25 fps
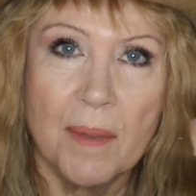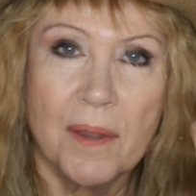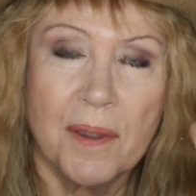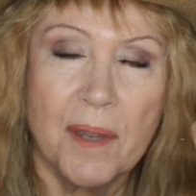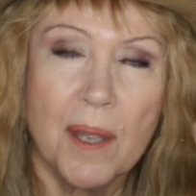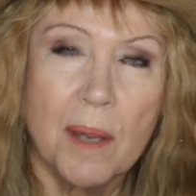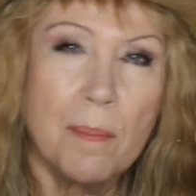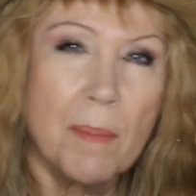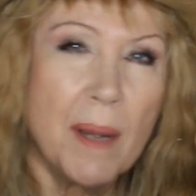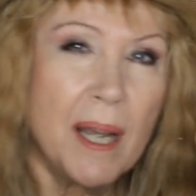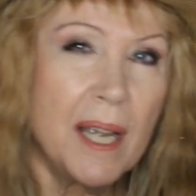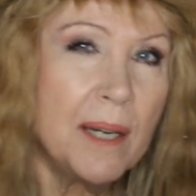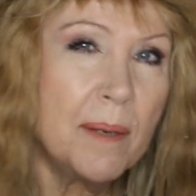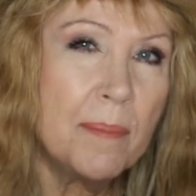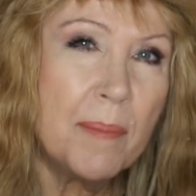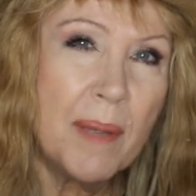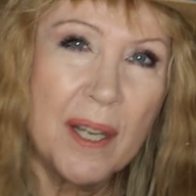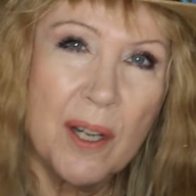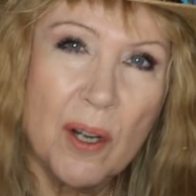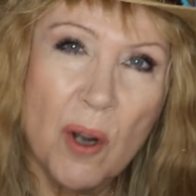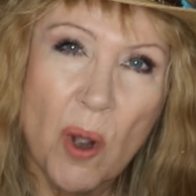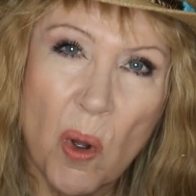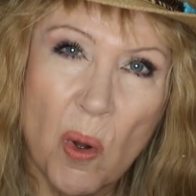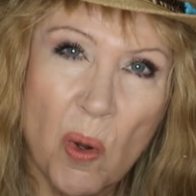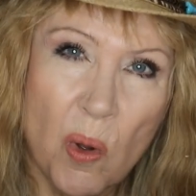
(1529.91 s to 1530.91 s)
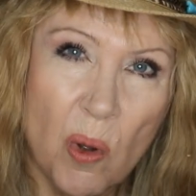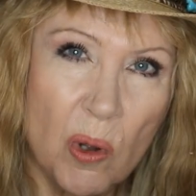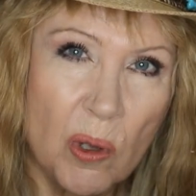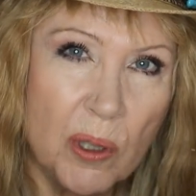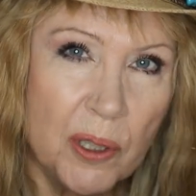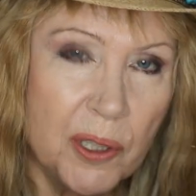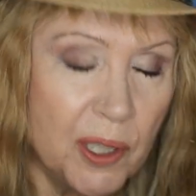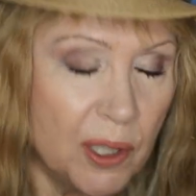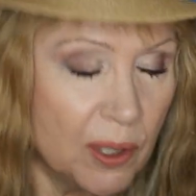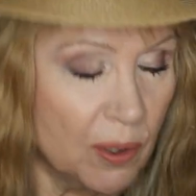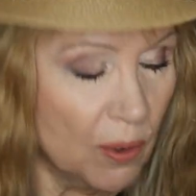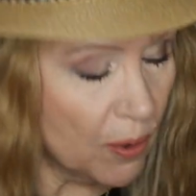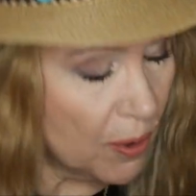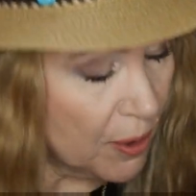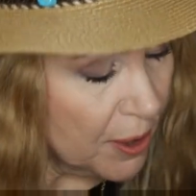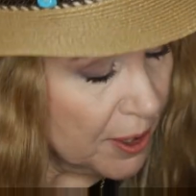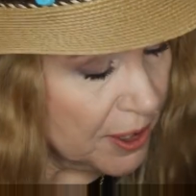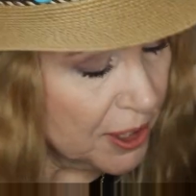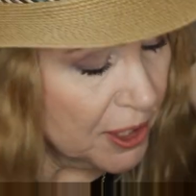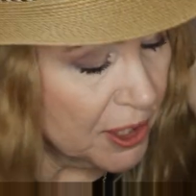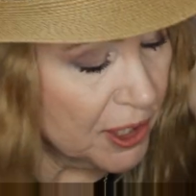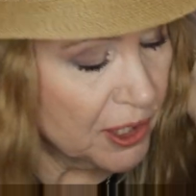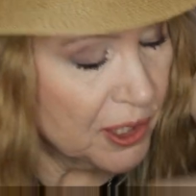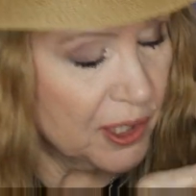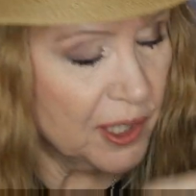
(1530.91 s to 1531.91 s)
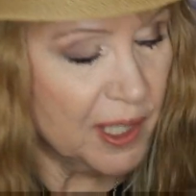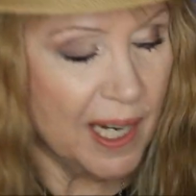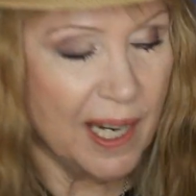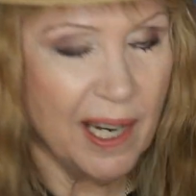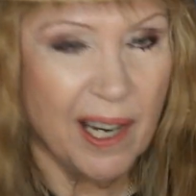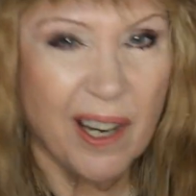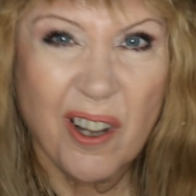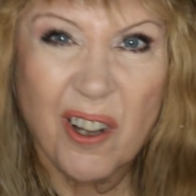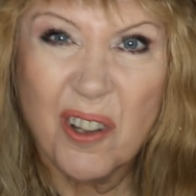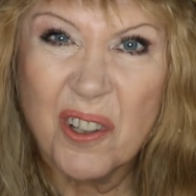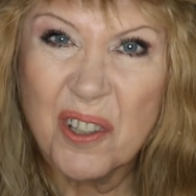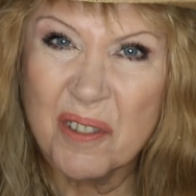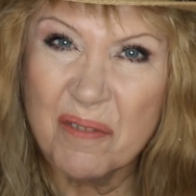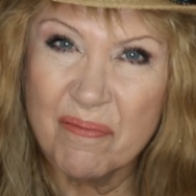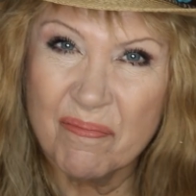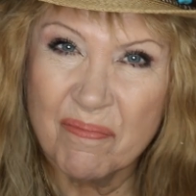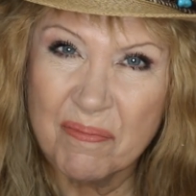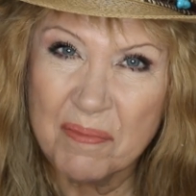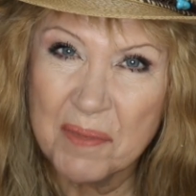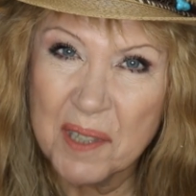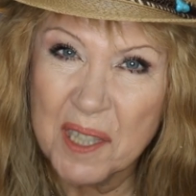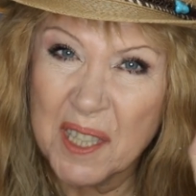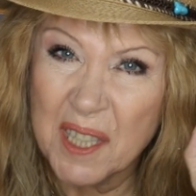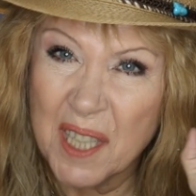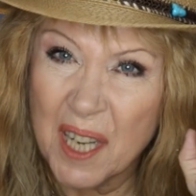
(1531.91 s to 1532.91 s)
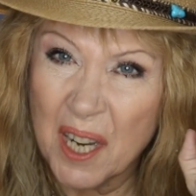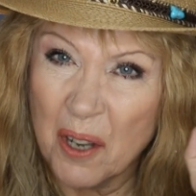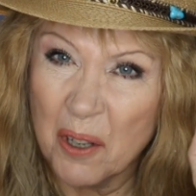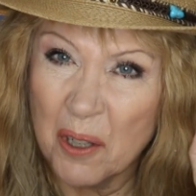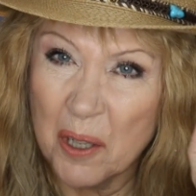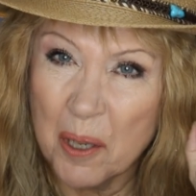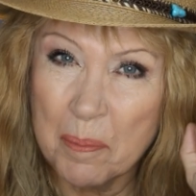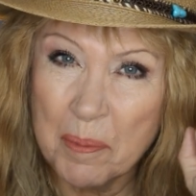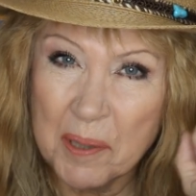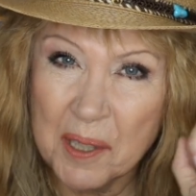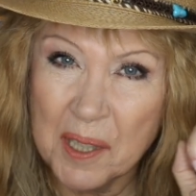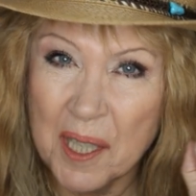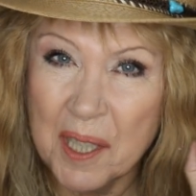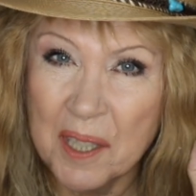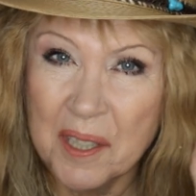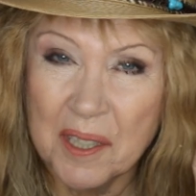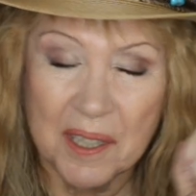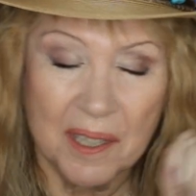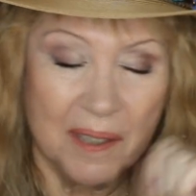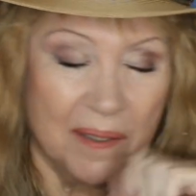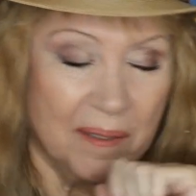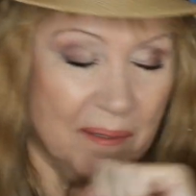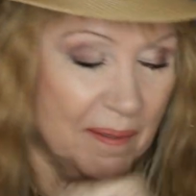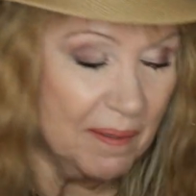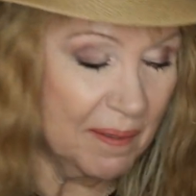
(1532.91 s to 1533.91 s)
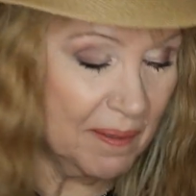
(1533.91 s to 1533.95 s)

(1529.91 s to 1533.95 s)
that they might have been old or stale lipsticks.